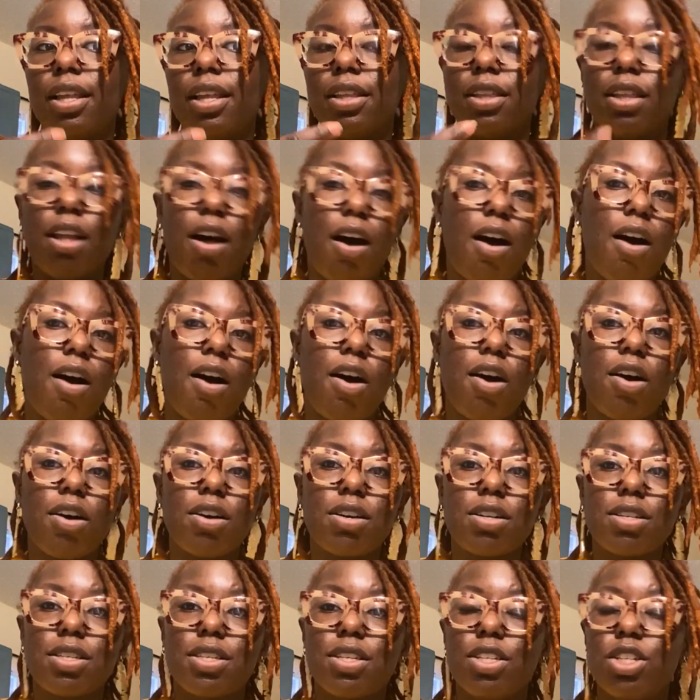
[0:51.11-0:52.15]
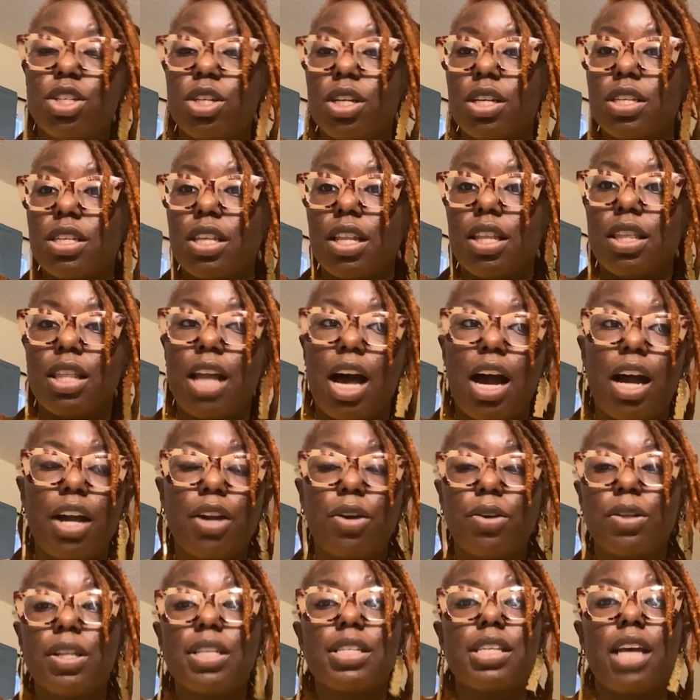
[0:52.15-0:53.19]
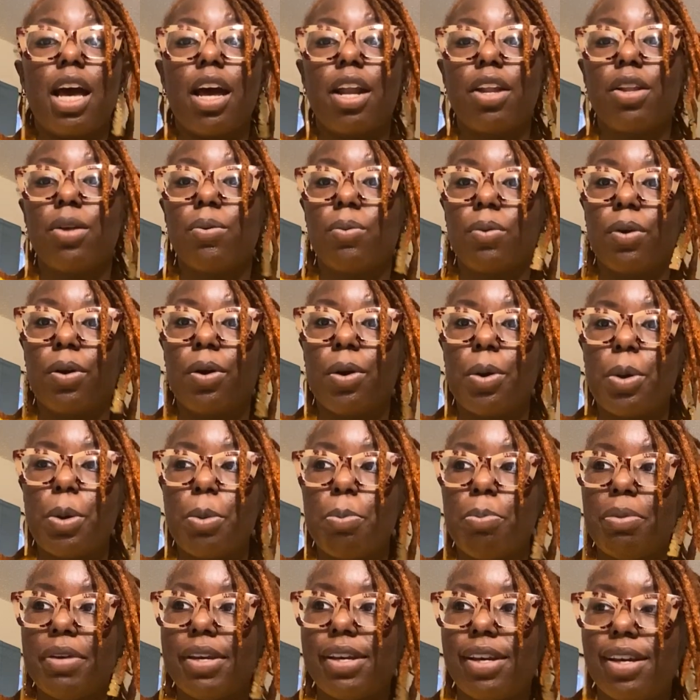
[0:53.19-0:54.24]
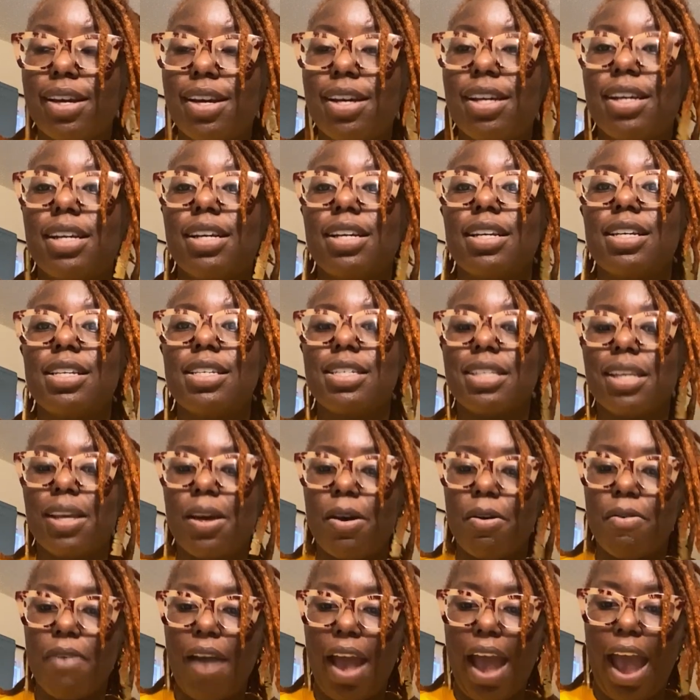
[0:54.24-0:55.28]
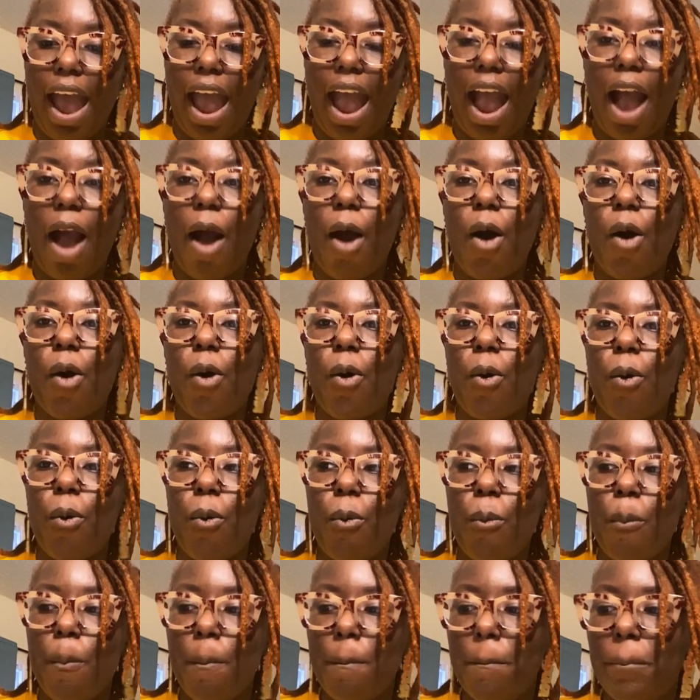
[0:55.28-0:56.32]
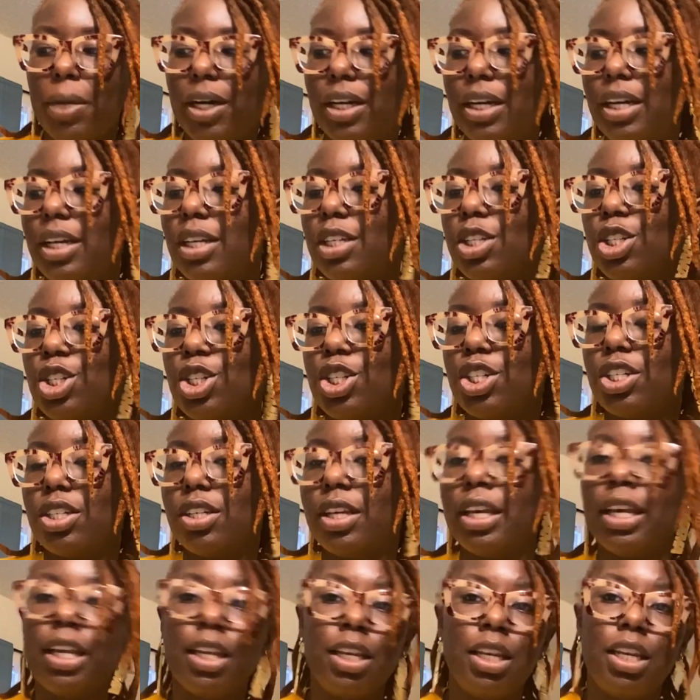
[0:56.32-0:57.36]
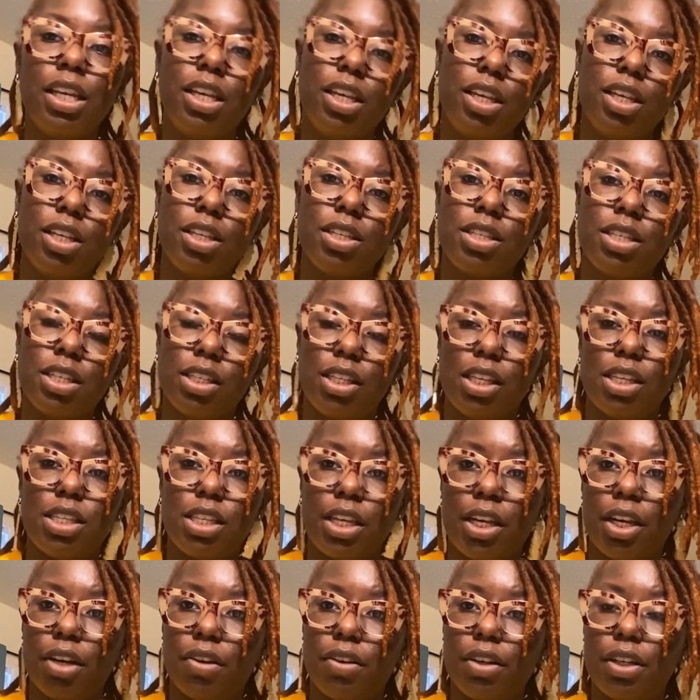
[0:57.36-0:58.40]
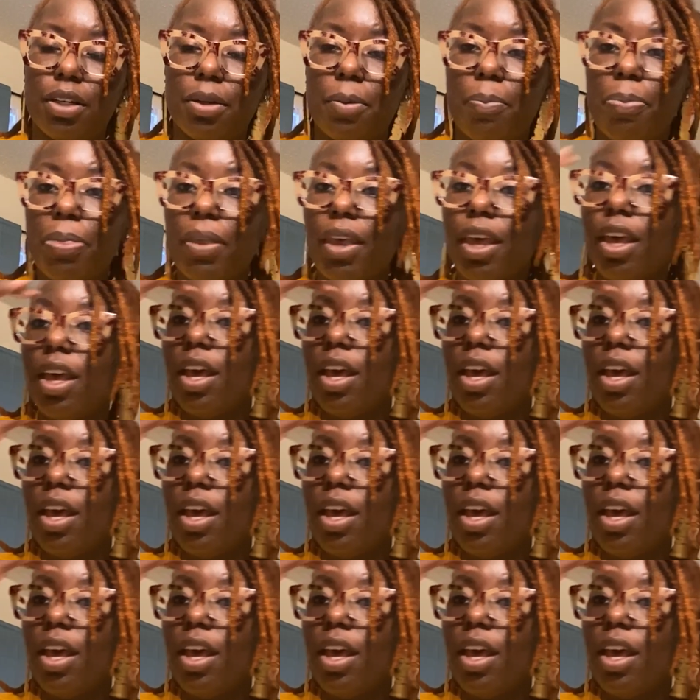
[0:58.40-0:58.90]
logs just lying on the side of the road because of how much it did to this area.